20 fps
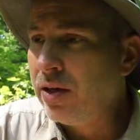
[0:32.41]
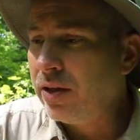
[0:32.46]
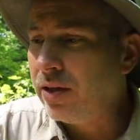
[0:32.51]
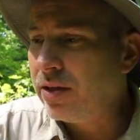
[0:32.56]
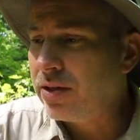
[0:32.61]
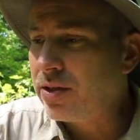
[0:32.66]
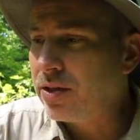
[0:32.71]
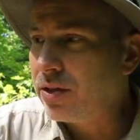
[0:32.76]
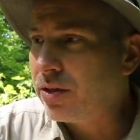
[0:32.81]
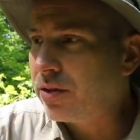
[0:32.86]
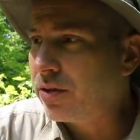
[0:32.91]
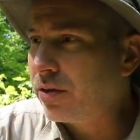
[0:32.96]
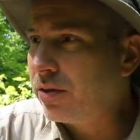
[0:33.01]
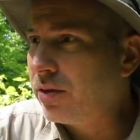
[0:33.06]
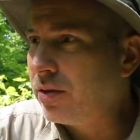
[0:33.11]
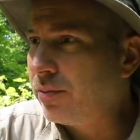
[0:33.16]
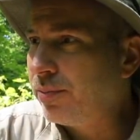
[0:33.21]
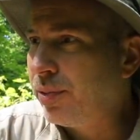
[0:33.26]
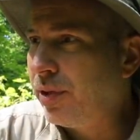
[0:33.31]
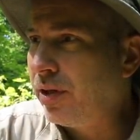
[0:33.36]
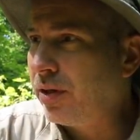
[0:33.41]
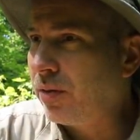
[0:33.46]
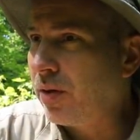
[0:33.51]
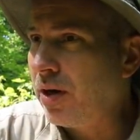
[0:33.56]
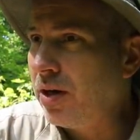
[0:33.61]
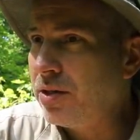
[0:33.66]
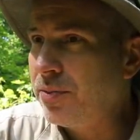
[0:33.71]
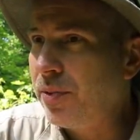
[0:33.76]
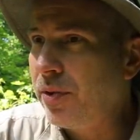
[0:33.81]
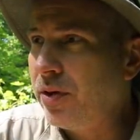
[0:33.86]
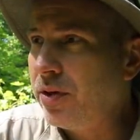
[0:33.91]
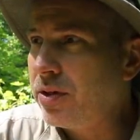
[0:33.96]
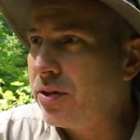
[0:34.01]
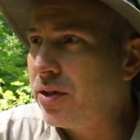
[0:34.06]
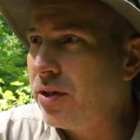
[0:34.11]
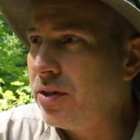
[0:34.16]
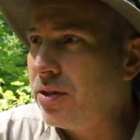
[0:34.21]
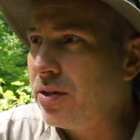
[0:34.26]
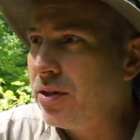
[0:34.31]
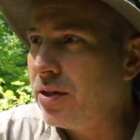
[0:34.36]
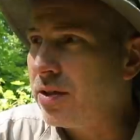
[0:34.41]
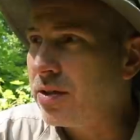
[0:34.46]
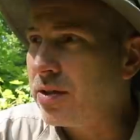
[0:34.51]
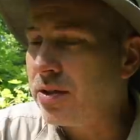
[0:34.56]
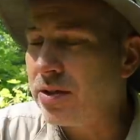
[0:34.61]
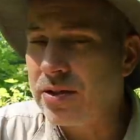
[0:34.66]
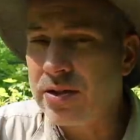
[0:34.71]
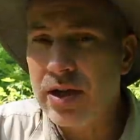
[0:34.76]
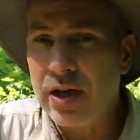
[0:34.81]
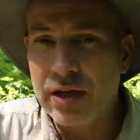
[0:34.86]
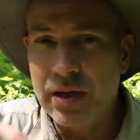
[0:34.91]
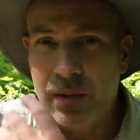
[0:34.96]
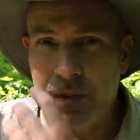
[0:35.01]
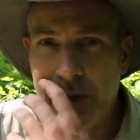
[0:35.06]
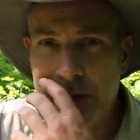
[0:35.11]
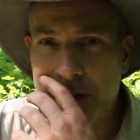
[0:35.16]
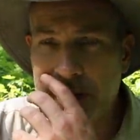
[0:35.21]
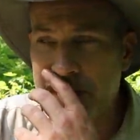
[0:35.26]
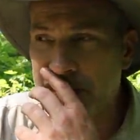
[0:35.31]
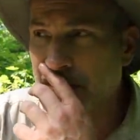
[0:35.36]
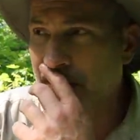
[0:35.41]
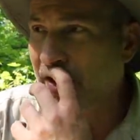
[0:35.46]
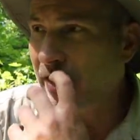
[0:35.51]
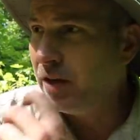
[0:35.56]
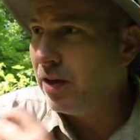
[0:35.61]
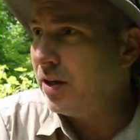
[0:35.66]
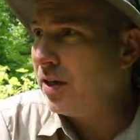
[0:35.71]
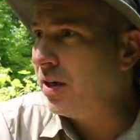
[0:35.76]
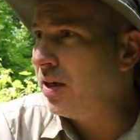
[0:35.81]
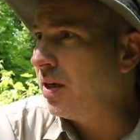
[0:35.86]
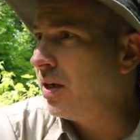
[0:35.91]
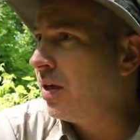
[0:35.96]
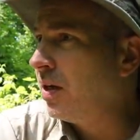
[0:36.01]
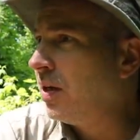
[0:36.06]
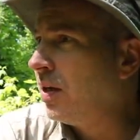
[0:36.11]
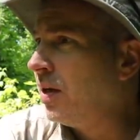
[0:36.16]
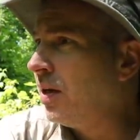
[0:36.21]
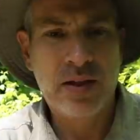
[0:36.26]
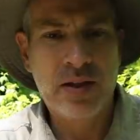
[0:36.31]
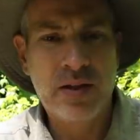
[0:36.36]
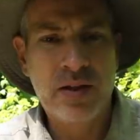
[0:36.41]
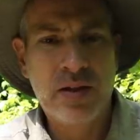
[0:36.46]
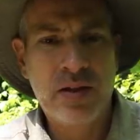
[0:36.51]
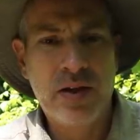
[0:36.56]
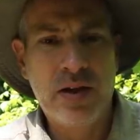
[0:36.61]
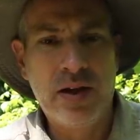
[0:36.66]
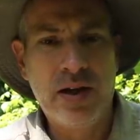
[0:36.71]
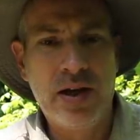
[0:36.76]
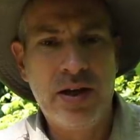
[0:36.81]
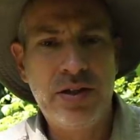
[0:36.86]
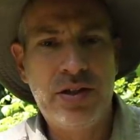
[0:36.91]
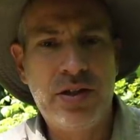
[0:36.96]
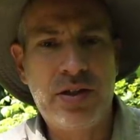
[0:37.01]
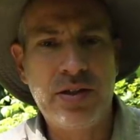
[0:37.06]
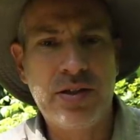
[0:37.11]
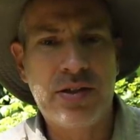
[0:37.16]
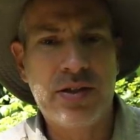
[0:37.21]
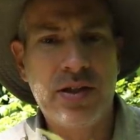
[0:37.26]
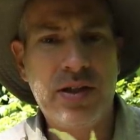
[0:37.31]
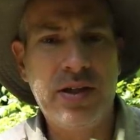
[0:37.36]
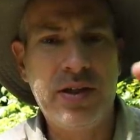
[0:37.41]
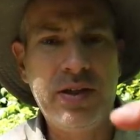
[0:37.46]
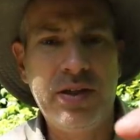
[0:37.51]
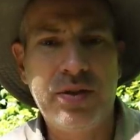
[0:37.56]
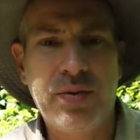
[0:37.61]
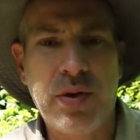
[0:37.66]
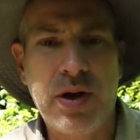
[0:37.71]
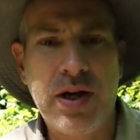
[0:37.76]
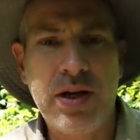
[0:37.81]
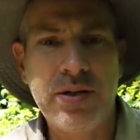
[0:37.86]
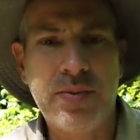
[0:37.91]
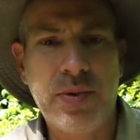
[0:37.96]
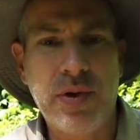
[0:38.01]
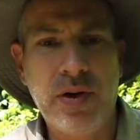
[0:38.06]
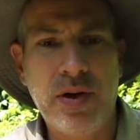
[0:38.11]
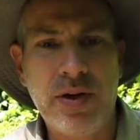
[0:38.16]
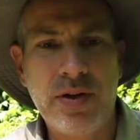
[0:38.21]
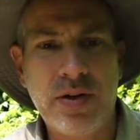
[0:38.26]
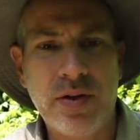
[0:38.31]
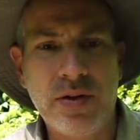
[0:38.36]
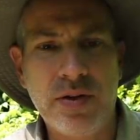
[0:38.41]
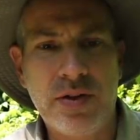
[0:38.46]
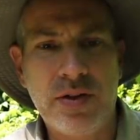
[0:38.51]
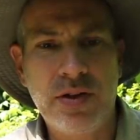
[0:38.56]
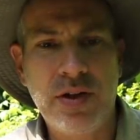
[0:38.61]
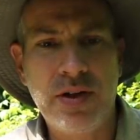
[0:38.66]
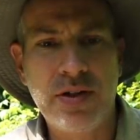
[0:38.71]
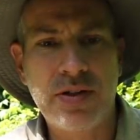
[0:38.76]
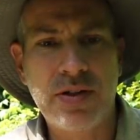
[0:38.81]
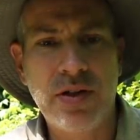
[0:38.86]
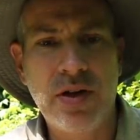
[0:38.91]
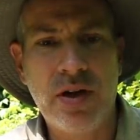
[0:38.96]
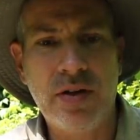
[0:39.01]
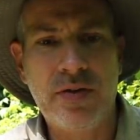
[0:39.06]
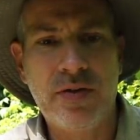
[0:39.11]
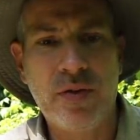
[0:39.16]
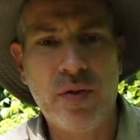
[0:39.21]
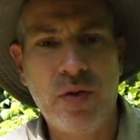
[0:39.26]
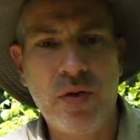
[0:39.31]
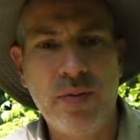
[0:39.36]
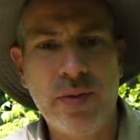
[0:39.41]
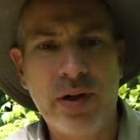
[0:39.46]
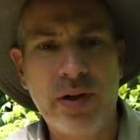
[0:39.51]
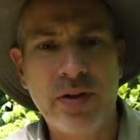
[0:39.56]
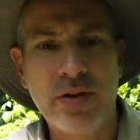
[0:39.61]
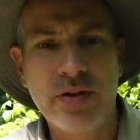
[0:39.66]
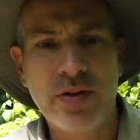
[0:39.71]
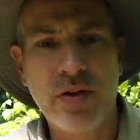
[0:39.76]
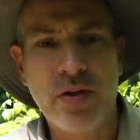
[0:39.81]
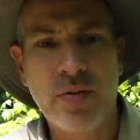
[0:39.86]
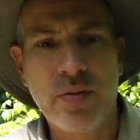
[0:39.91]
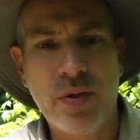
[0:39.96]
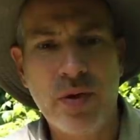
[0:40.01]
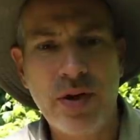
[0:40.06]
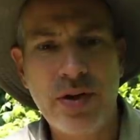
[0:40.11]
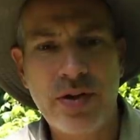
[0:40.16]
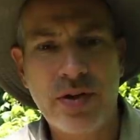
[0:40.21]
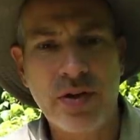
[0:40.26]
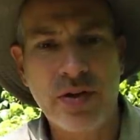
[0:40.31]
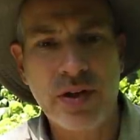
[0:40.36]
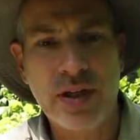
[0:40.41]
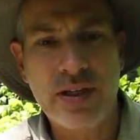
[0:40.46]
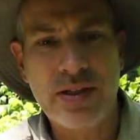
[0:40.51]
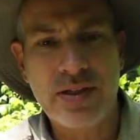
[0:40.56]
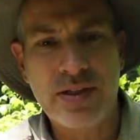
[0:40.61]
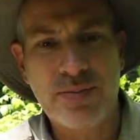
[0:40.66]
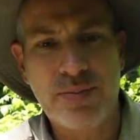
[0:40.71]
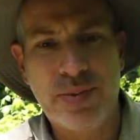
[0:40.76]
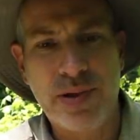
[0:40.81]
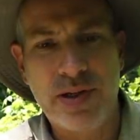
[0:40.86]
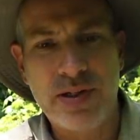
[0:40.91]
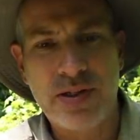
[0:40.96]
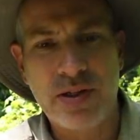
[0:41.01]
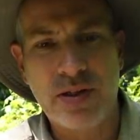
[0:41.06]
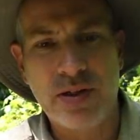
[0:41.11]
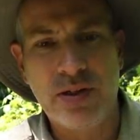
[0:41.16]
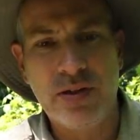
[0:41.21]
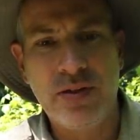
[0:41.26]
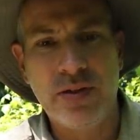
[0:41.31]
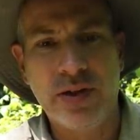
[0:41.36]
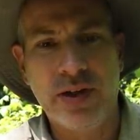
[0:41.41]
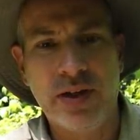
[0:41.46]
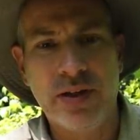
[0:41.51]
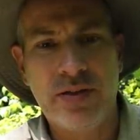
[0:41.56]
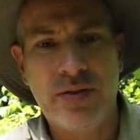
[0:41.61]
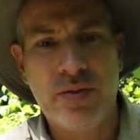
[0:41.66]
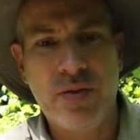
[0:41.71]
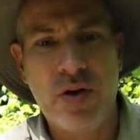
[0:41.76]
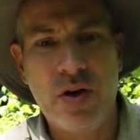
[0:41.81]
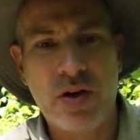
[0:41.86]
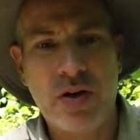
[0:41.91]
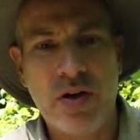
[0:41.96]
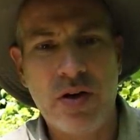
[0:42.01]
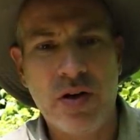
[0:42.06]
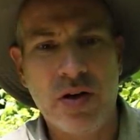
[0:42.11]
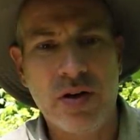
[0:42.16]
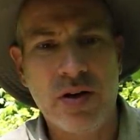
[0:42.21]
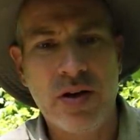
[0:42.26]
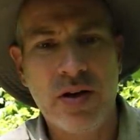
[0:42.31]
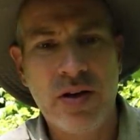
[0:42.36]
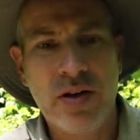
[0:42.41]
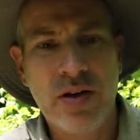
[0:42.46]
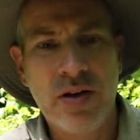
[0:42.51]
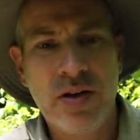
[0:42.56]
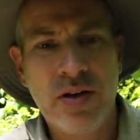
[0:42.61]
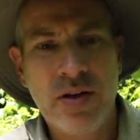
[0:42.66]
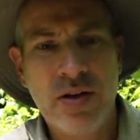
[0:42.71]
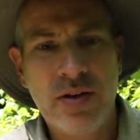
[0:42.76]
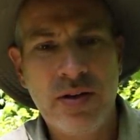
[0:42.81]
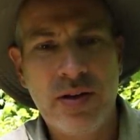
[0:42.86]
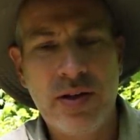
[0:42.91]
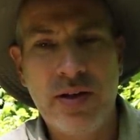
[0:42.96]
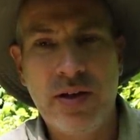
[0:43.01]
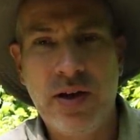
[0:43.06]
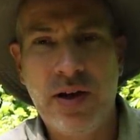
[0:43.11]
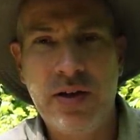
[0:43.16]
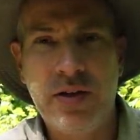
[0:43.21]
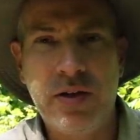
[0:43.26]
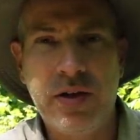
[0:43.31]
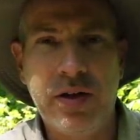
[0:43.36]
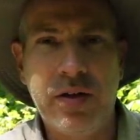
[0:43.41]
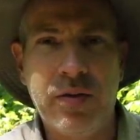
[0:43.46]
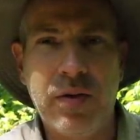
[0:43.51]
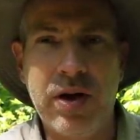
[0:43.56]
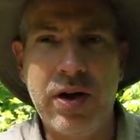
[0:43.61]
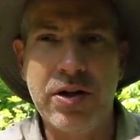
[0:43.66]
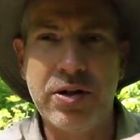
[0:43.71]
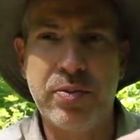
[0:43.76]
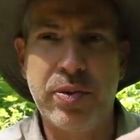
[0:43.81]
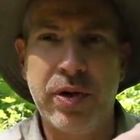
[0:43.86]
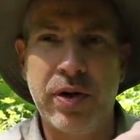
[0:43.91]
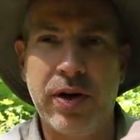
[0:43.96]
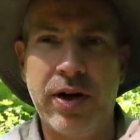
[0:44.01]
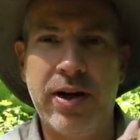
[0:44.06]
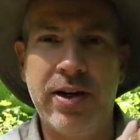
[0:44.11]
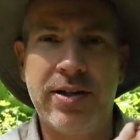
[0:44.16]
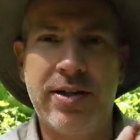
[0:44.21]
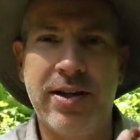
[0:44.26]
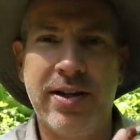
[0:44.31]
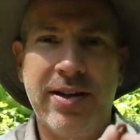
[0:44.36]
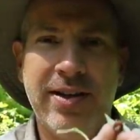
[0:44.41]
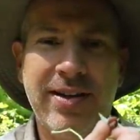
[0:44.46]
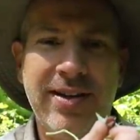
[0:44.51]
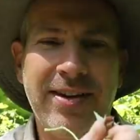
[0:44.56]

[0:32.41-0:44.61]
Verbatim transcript: This is peak raspberry season. It's the second week of July and as you can see, these raspberries are just not forming. There's no moisture. That's basically, oh yeah, it's rock hard. Dehydrated raspberries.